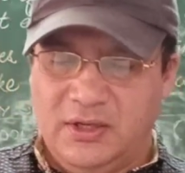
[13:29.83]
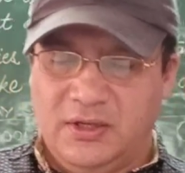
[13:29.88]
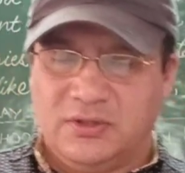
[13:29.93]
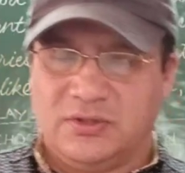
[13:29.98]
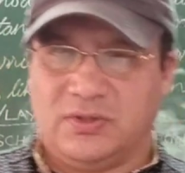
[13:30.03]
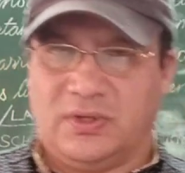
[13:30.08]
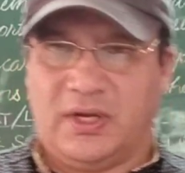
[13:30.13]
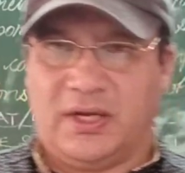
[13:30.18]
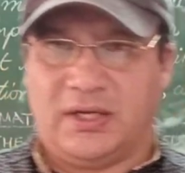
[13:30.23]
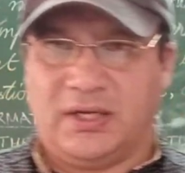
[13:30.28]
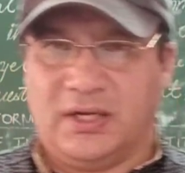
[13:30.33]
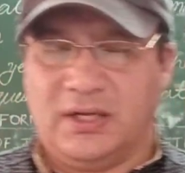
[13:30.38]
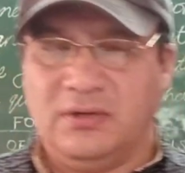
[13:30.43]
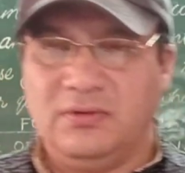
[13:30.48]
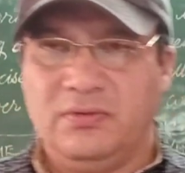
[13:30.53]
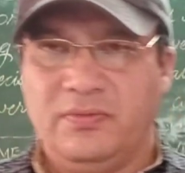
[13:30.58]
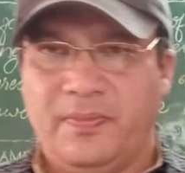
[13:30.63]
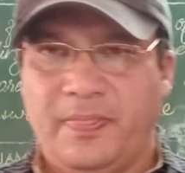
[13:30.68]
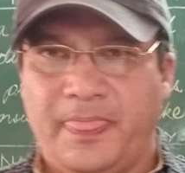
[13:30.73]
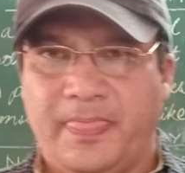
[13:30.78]
So right
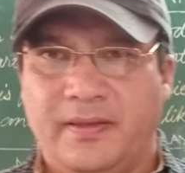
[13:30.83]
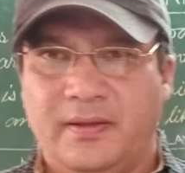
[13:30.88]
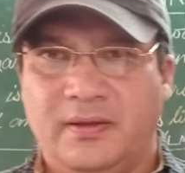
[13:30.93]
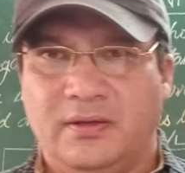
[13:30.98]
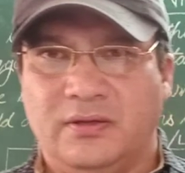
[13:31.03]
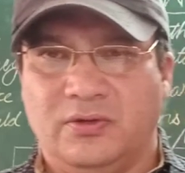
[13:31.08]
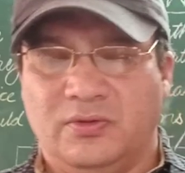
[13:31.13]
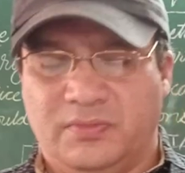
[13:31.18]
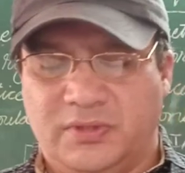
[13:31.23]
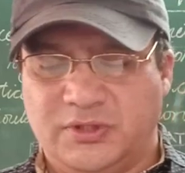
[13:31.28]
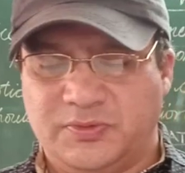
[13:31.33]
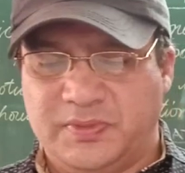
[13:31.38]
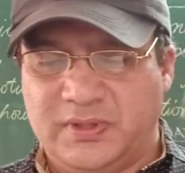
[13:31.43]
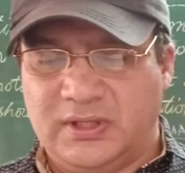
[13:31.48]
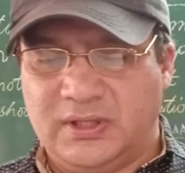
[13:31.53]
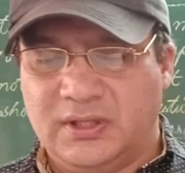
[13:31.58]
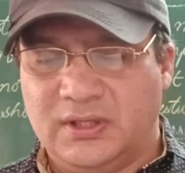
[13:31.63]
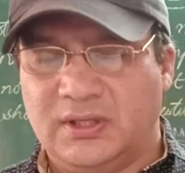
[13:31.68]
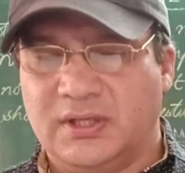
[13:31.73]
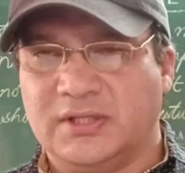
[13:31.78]
now, you must
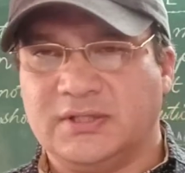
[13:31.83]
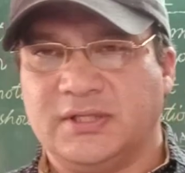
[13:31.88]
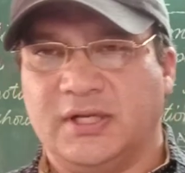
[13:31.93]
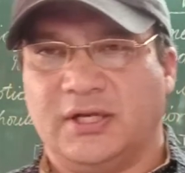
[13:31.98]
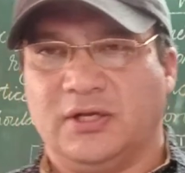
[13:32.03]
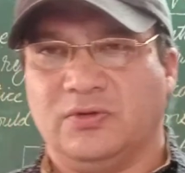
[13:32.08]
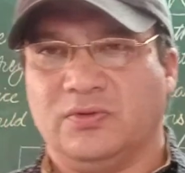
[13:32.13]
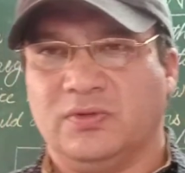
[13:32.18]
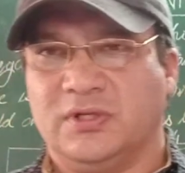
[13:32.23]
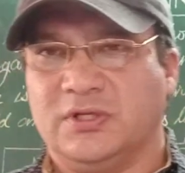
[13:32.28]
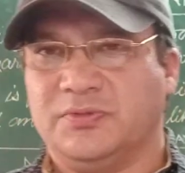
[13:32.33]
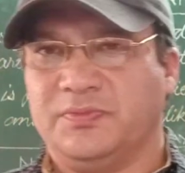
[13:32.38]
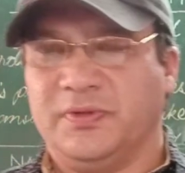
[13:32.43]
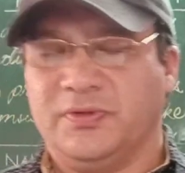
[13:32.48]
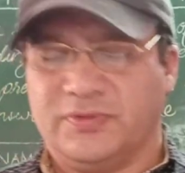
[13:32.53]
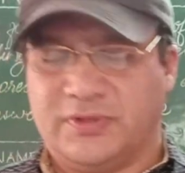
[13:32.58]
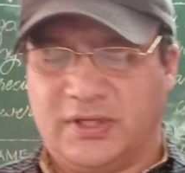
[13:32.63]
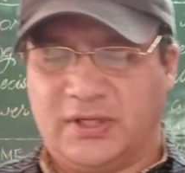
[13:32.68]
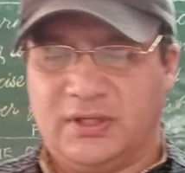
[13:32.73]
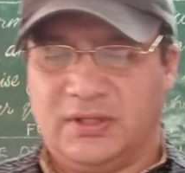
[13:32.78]
be listening to this
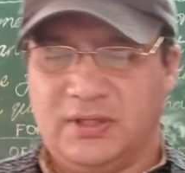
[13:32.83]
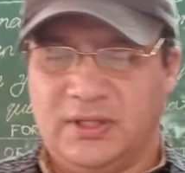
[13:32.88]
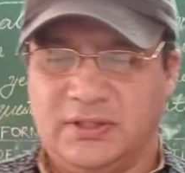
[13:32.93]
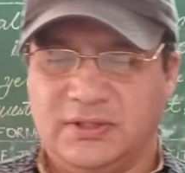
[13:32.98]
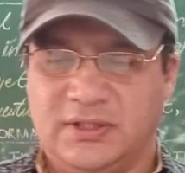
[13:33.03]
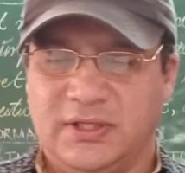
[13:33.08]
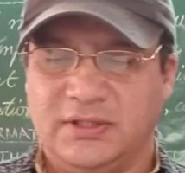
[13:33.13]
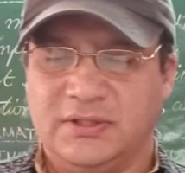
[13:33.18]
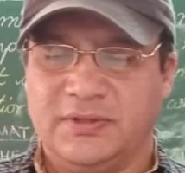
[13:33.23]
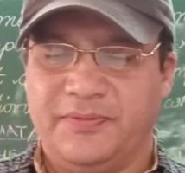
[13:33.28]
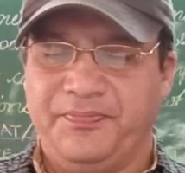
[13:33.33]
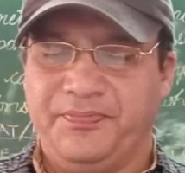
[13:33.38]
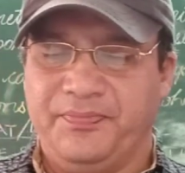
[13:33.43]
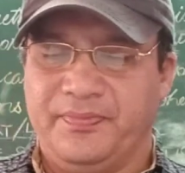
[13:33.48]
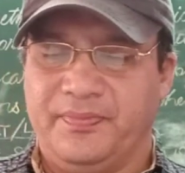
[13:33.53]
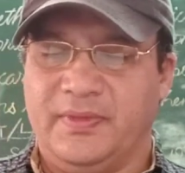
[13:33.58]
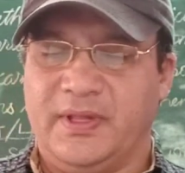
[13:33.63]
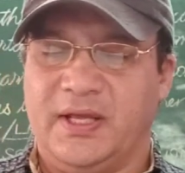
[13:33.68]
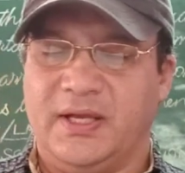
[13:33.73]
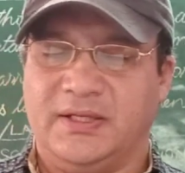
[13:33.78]
music. Then says,
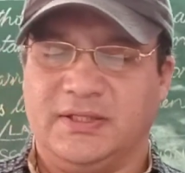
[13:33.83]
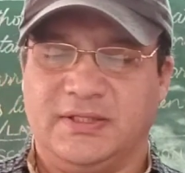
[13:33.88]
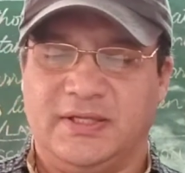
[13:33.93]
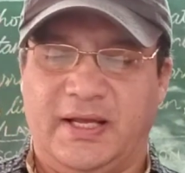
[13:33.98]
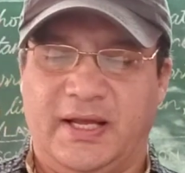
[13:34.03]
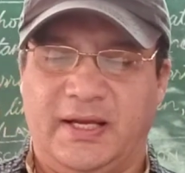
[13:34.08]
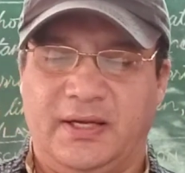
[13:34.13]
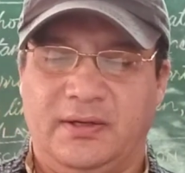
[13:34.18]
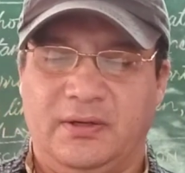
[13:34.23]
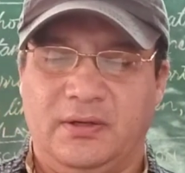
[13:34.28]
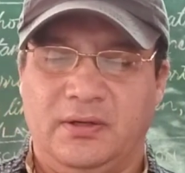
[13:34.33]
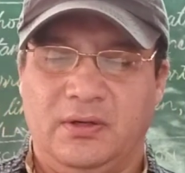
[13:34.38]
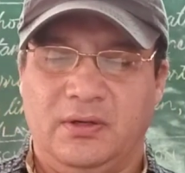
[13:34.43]
there stand,